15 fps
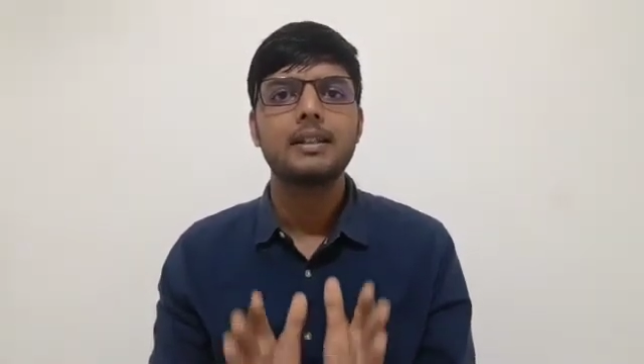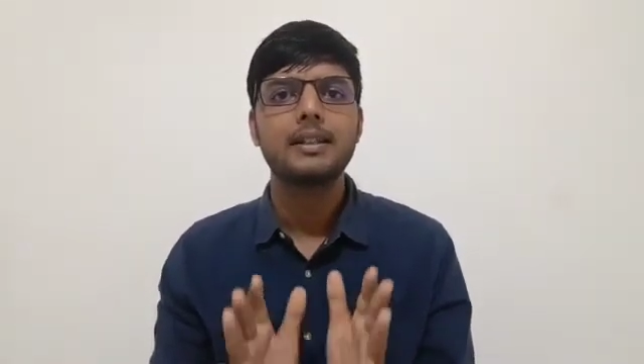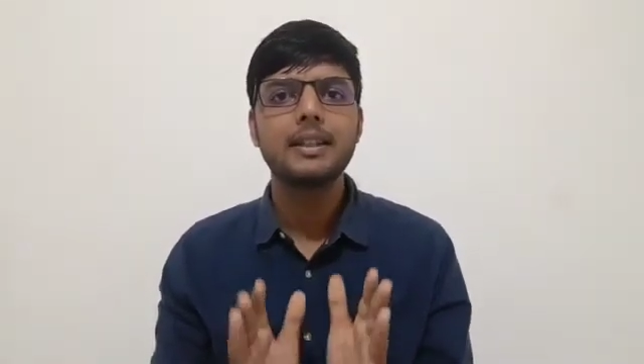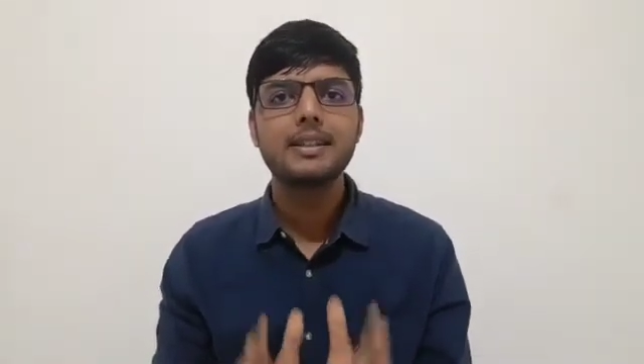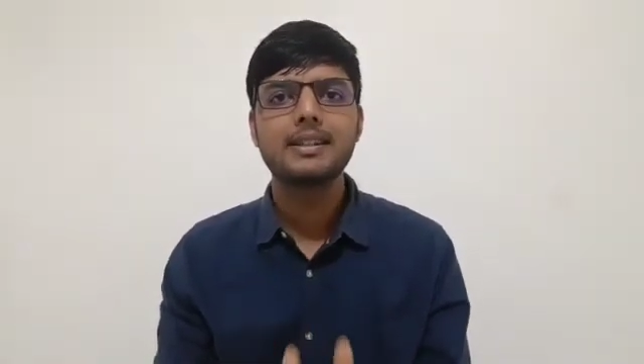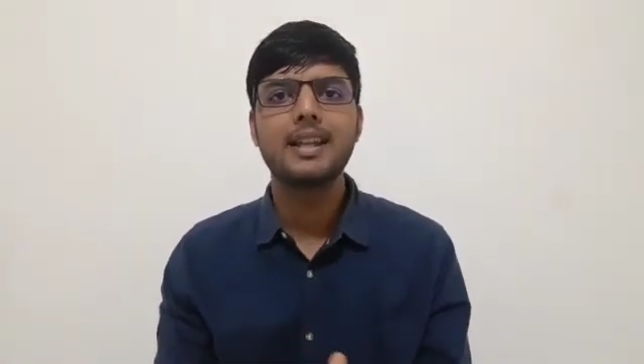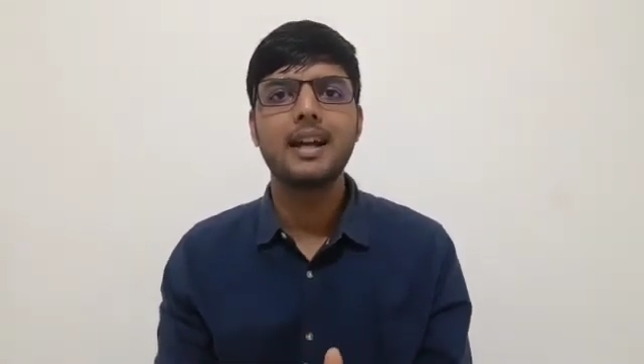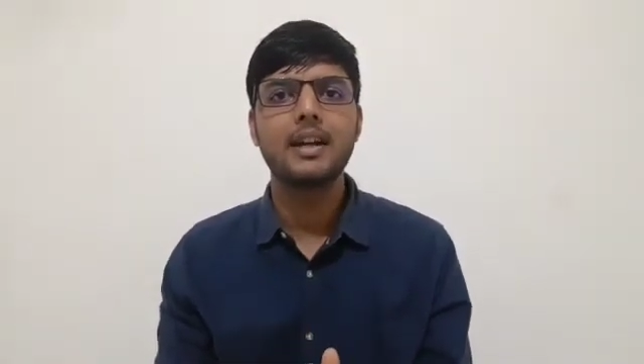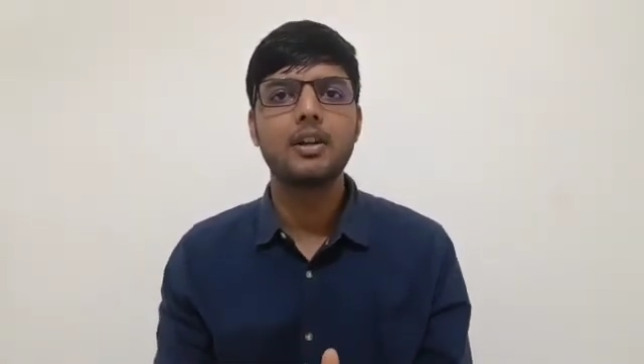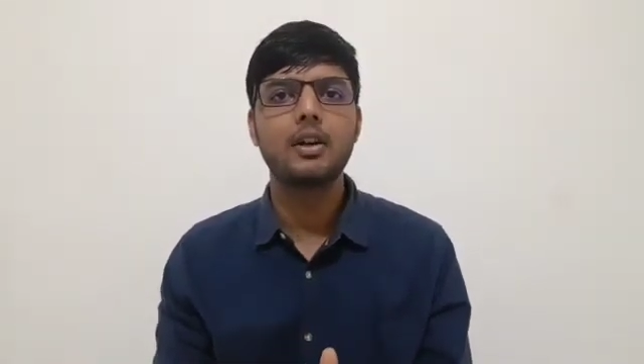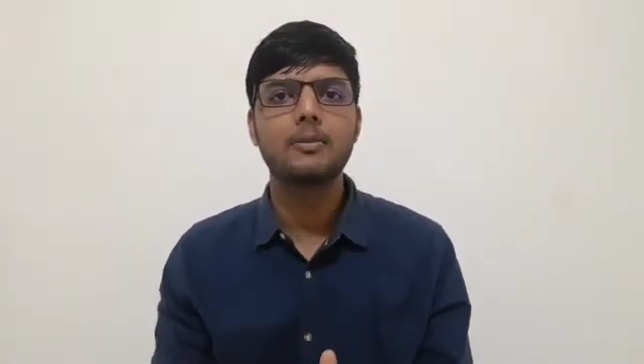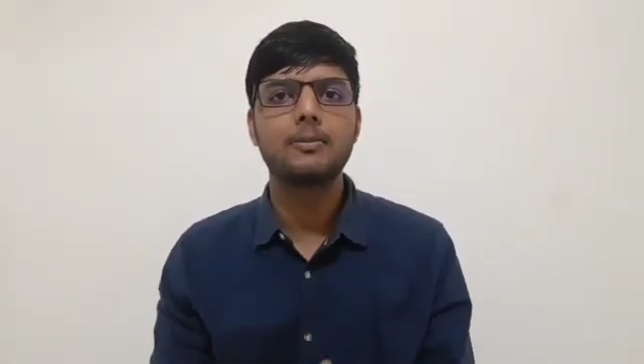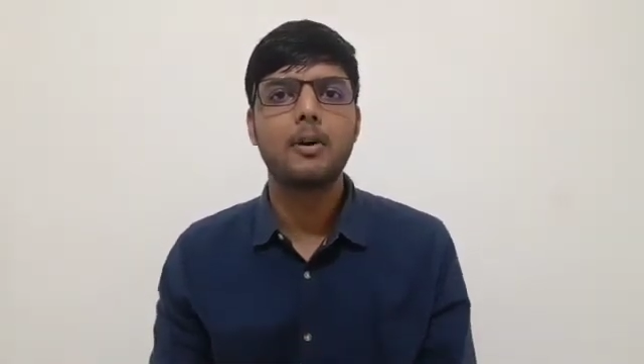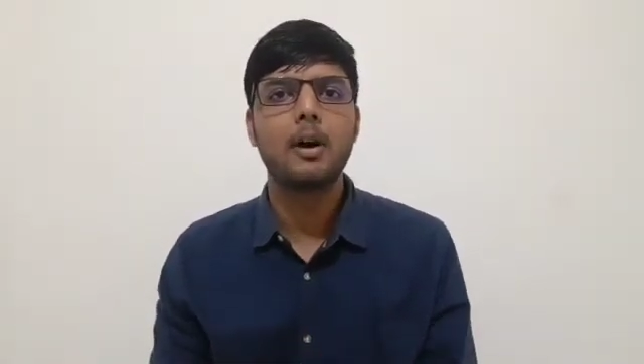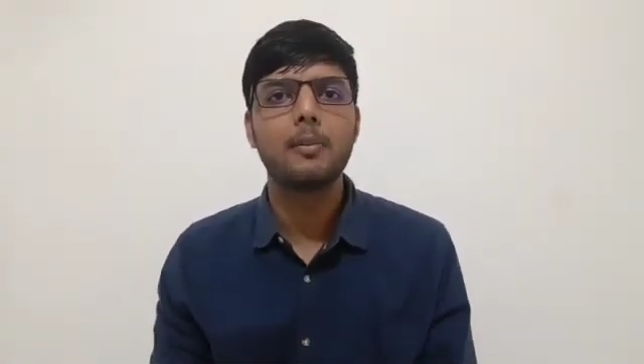These kind
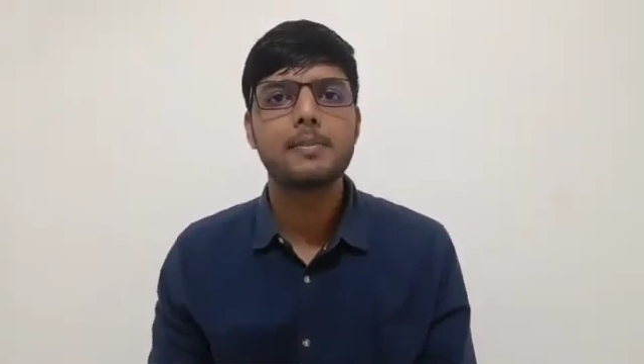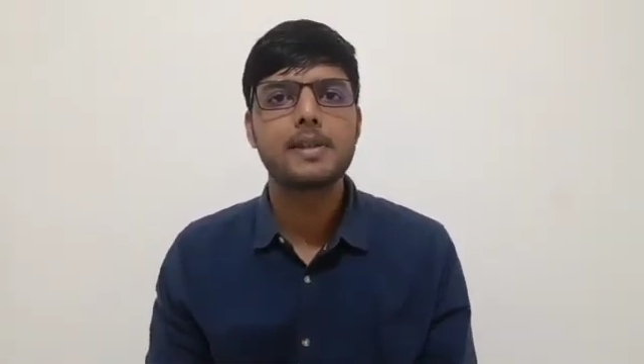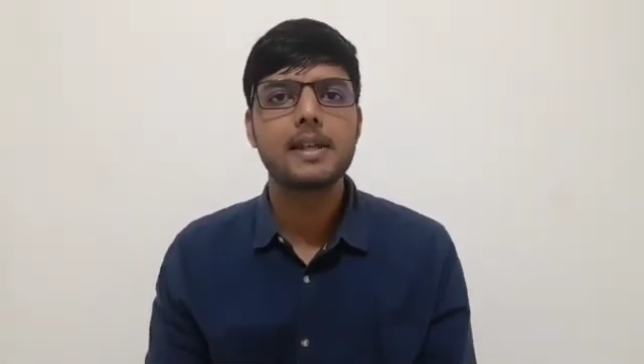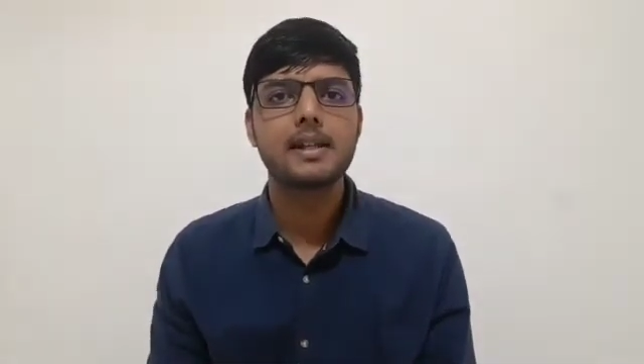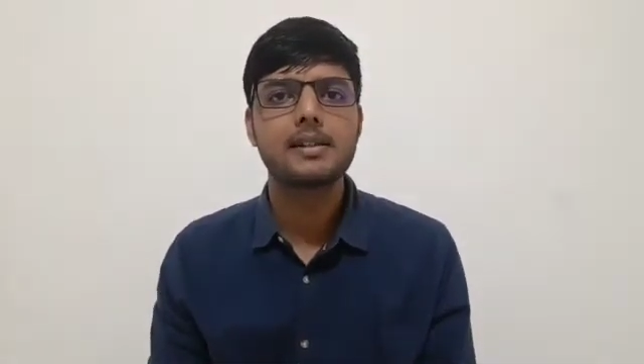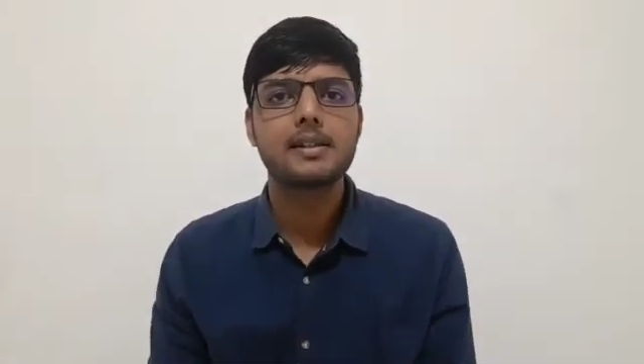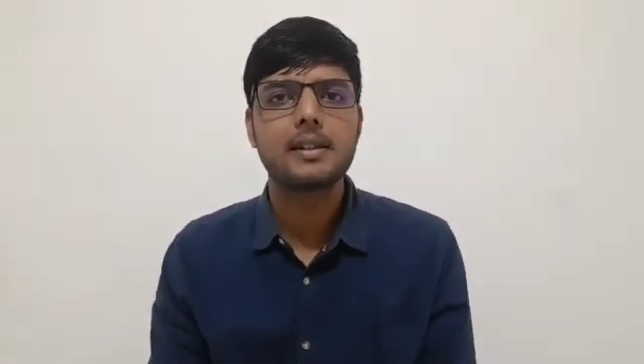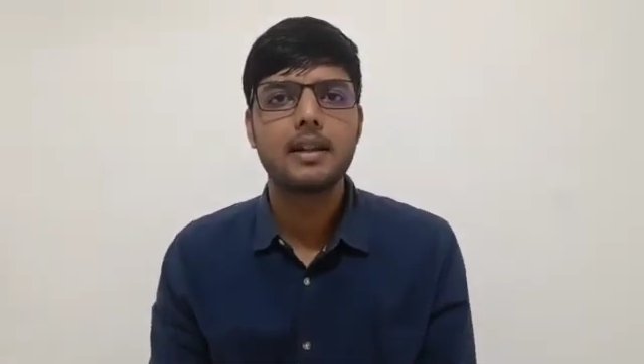of objects,